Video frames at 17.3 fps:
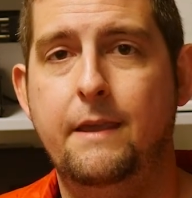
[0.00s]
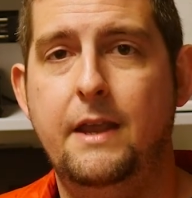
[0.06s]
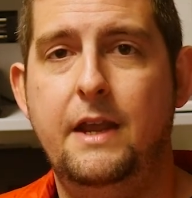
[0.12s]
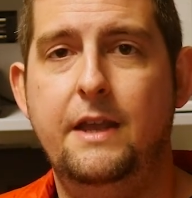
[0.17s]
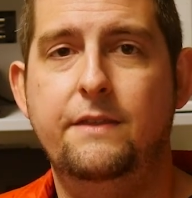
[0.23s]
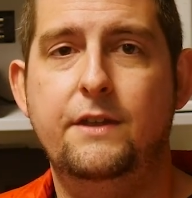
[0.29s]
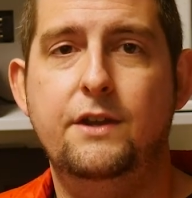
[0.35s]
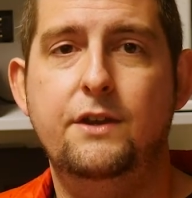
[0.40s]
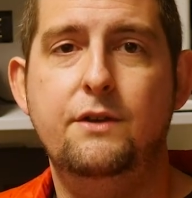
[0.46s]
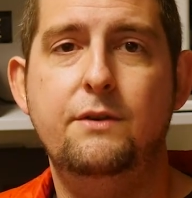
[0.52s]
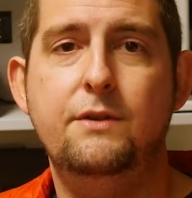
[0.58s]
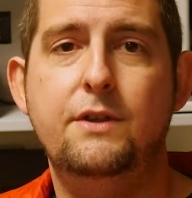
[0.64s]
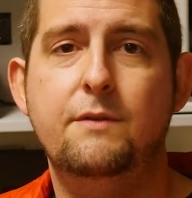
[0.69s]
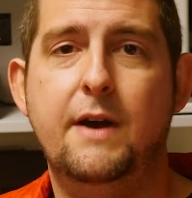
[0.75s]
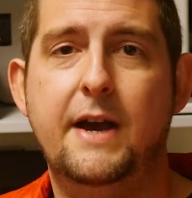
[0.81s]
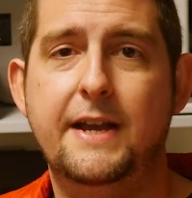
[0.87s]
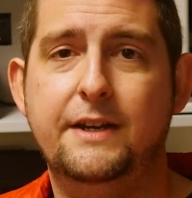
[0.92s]
In the
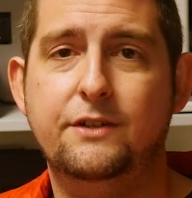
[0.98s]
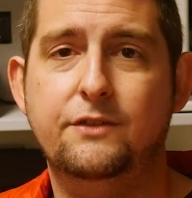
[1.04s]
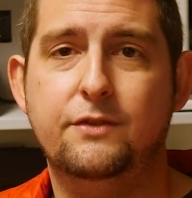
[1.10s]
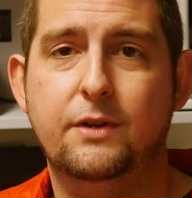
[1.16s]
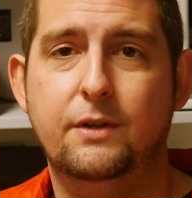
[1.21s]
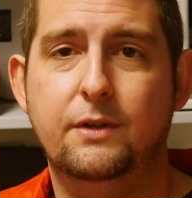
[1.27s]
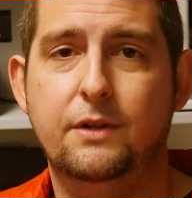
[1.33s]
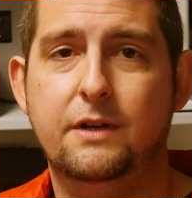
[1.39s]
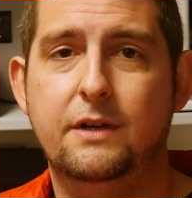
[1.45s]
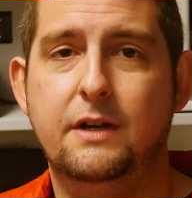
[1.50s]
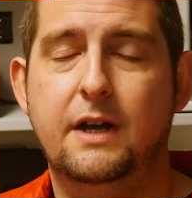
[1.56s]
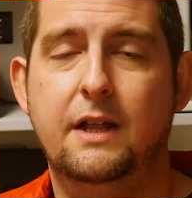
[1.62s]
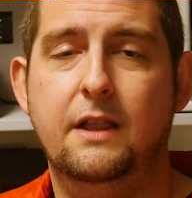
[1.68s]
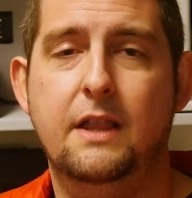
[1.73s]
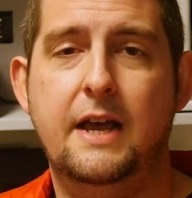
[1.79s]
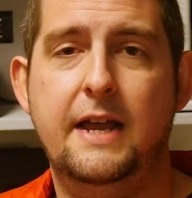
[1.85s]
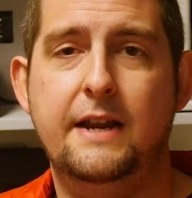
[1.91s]
new UI controller, a
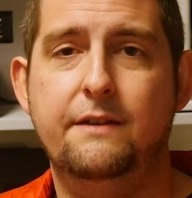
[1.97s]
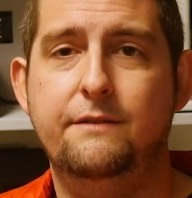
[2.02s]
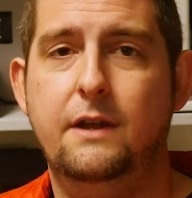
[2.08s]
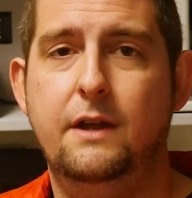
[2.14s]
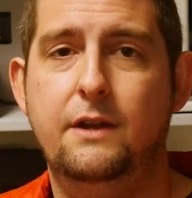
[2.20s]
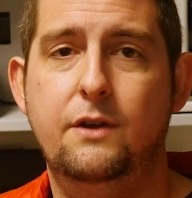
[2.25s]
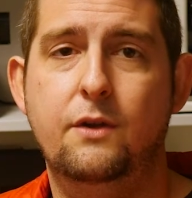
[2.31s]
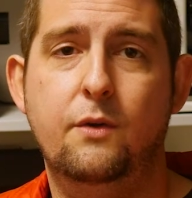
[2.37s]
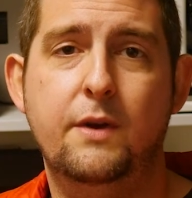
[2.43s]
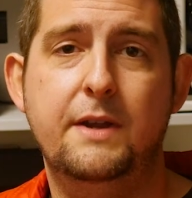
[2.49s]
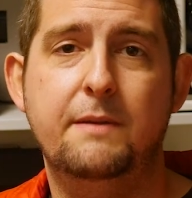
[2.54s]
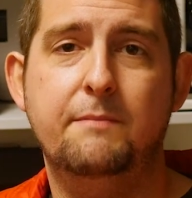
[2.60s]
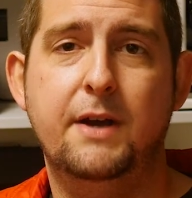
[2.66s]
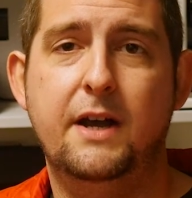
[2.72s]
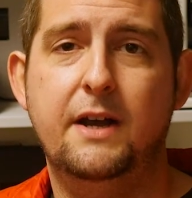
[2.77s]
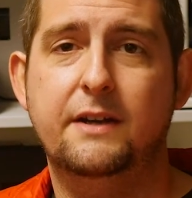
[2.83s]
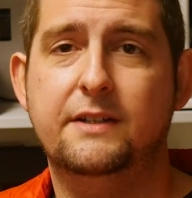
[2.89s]
lot of annoying
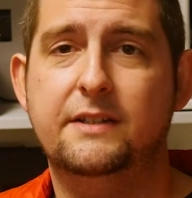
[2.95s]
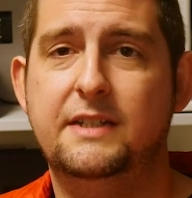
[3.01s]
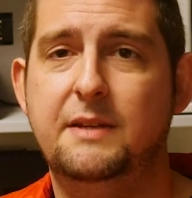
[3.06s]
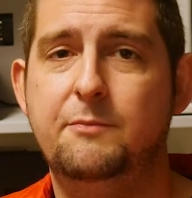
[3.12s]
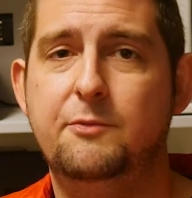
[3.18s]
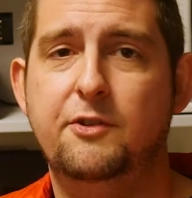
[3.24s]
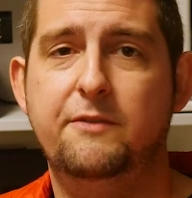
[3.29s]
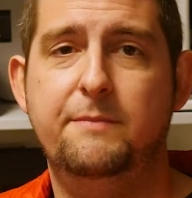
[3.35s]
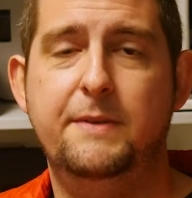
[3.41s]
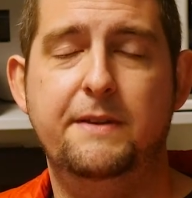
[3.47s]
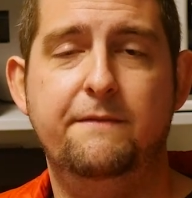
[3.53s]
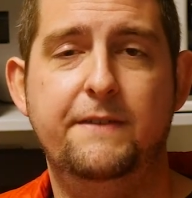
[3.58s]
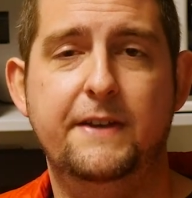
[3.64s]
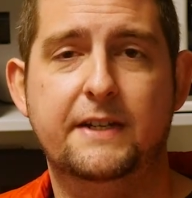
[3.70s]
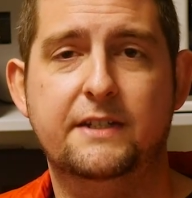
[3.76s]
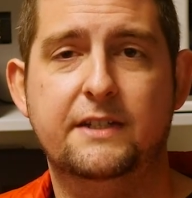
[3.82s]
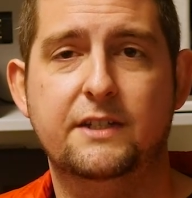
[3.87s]
bugs seem to have been
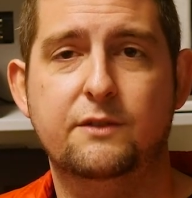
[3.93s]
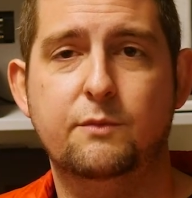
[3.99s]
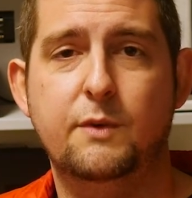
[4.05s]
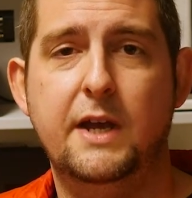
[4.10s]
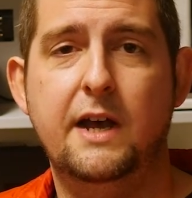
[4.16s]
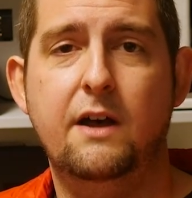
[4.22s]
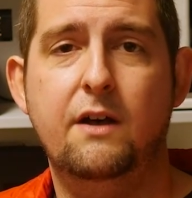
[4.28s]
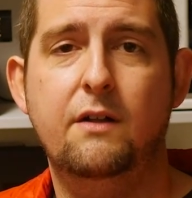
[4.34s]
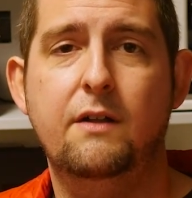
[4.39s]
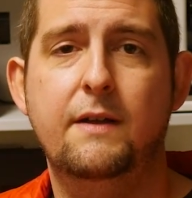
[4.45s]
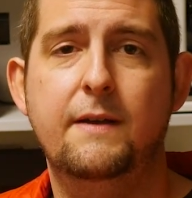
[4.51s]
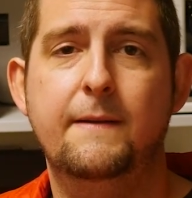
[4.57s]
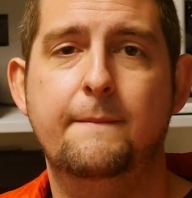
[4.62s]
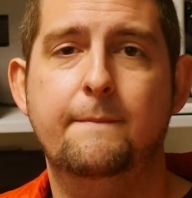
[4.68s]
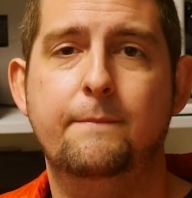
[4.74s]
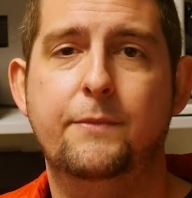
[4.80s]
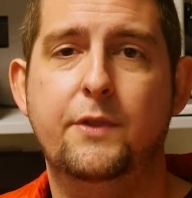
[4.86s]
fixed as well,
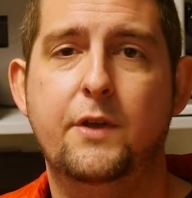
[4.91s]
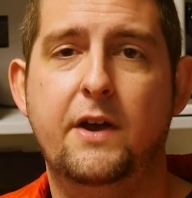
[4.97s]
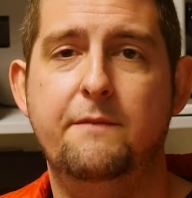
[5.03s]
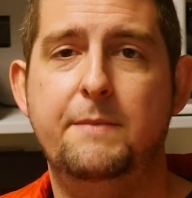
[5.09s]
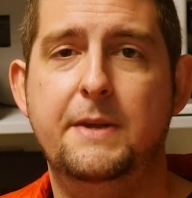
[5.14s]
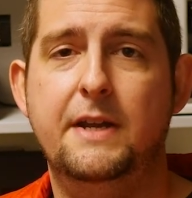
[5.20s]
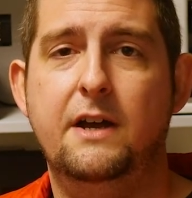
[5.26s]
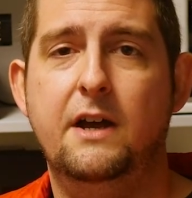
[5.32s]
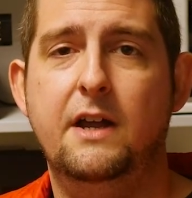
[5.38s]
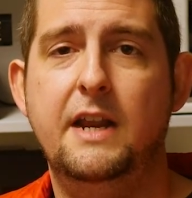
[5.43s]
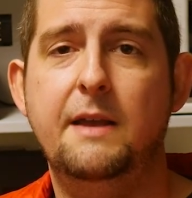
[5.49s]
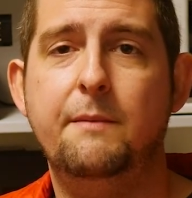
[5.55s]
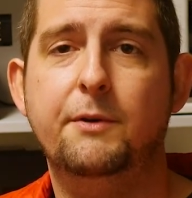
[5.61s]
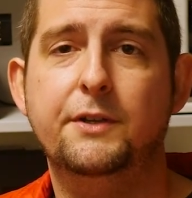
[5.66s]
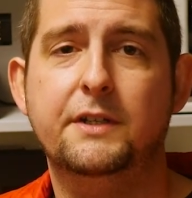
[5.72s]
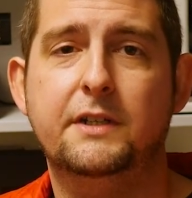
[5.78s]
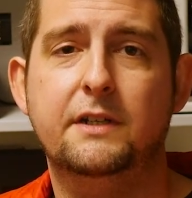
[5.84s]
though I've been
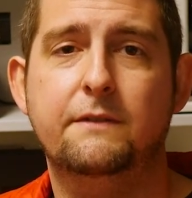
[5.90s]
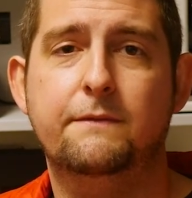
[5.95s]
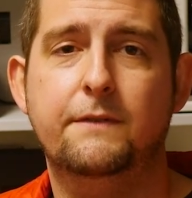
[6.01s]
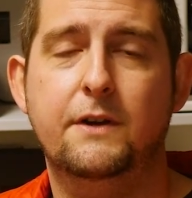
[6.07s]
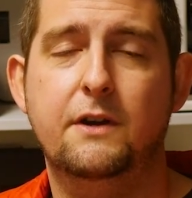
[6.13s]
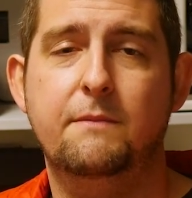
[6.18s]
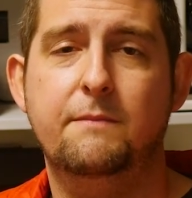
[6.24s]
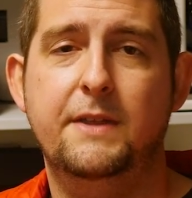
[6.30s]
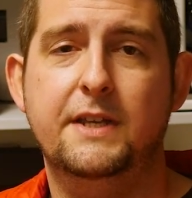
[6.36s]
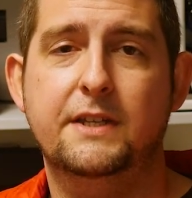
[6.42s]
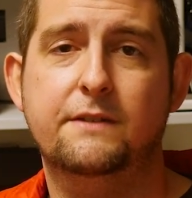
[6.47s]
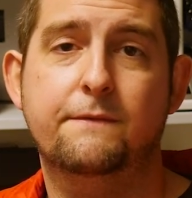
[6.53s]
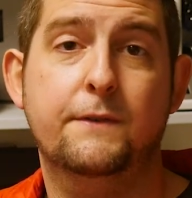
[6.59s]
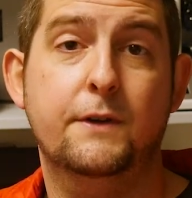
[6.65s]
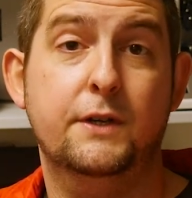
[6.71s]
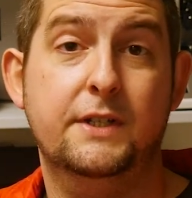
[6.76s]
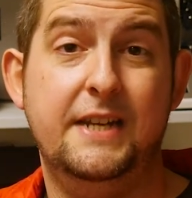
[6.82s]
unable to confirm this
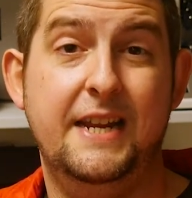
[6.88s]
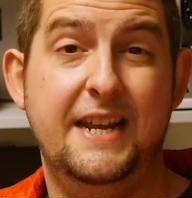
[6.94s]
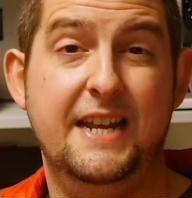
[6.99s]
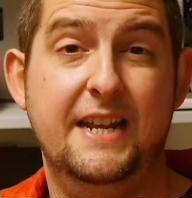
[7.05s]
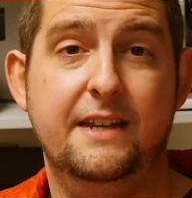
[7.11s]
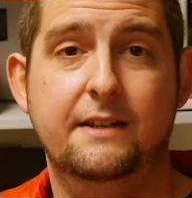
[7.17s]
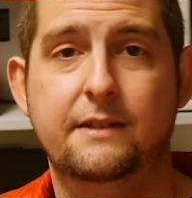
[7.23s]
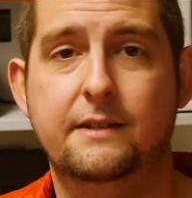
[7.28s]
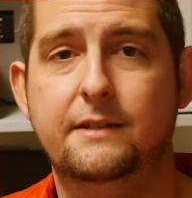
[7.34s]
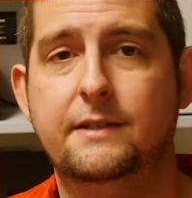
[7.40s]
firsthand.